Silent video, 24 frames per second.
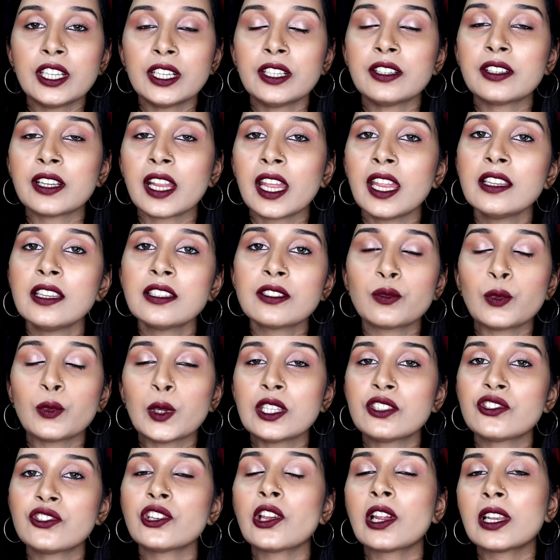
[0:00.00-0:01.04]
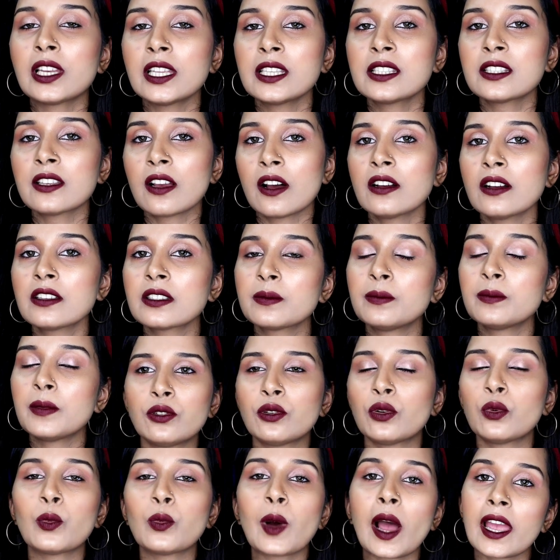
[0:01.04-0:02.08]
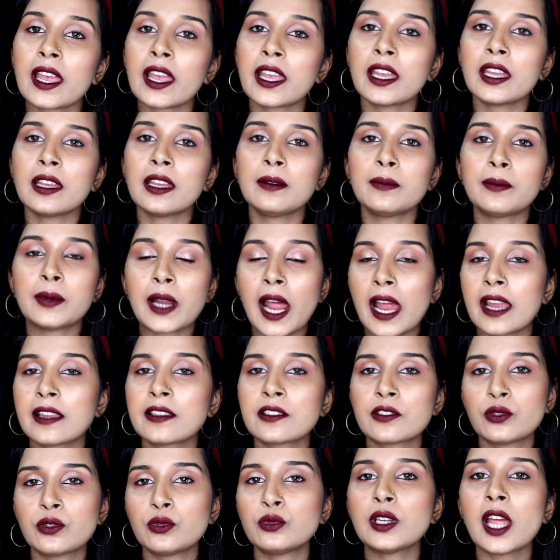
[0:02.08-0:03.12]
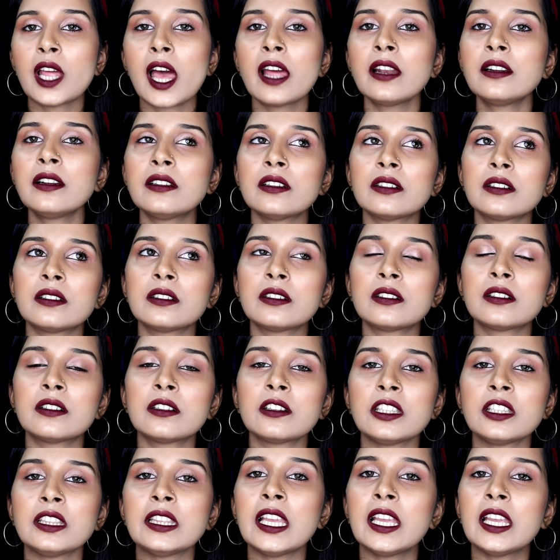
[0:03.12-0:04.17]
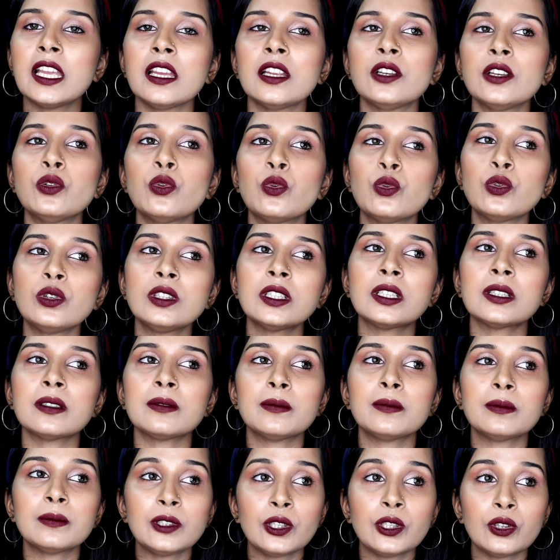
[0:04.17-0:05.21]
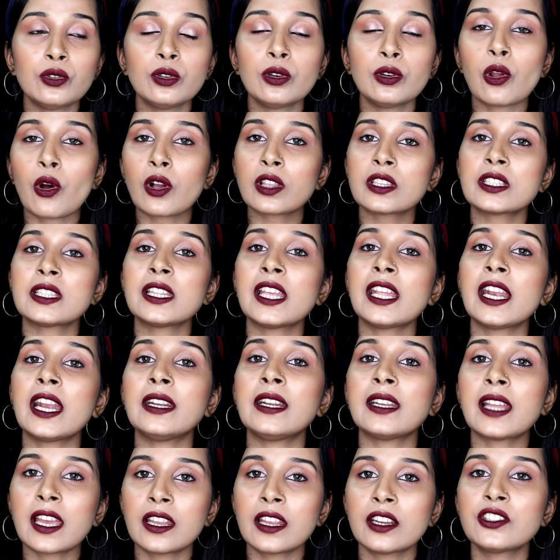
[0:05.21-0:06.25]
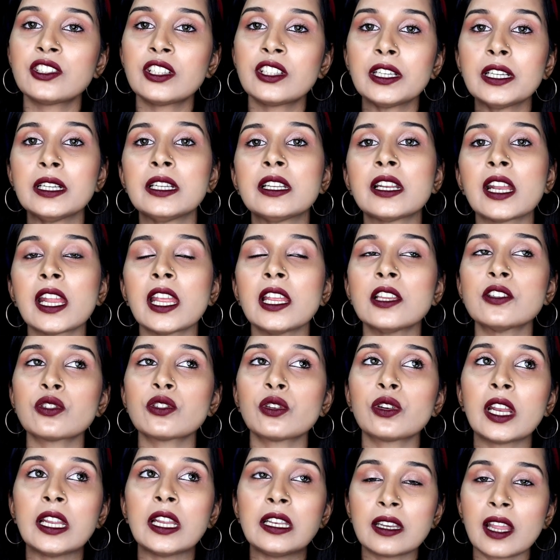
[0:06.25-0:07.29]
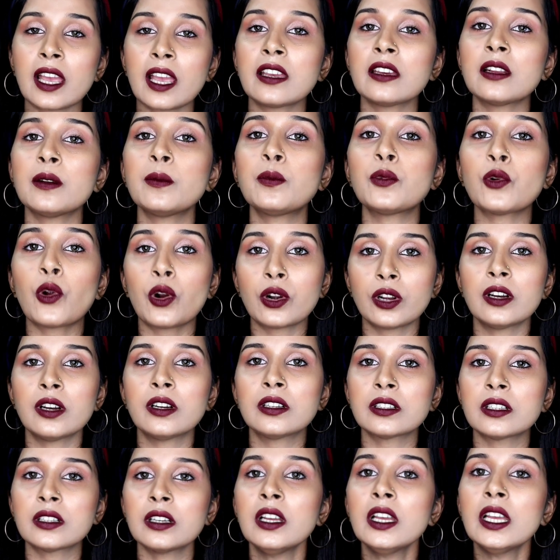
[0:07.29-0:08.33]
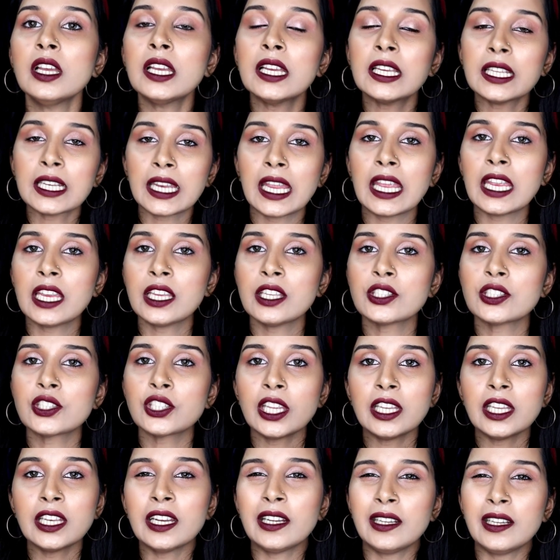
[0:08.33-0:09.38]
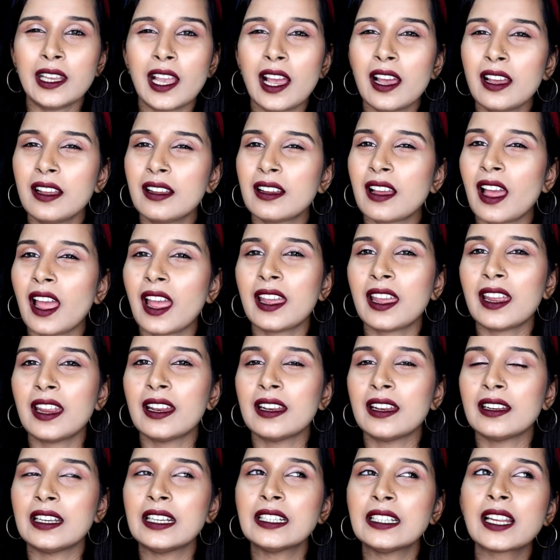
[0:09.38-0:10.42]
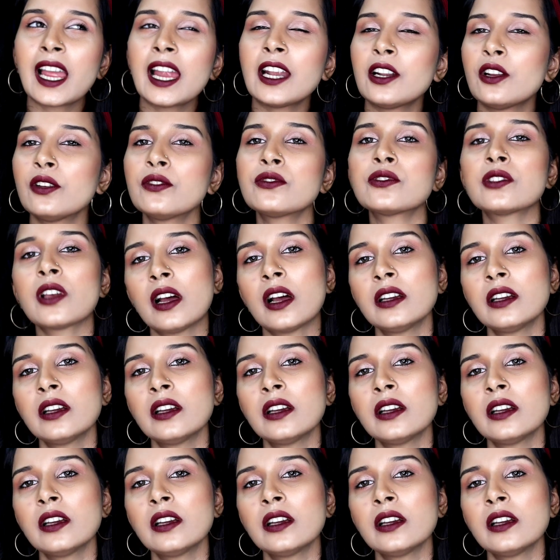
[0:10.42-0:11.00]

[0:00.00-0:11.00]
shade range, which really sucks. I don't know why brands do that. They don't, you know, launch their entire shade range or entire product range in India, and it kind of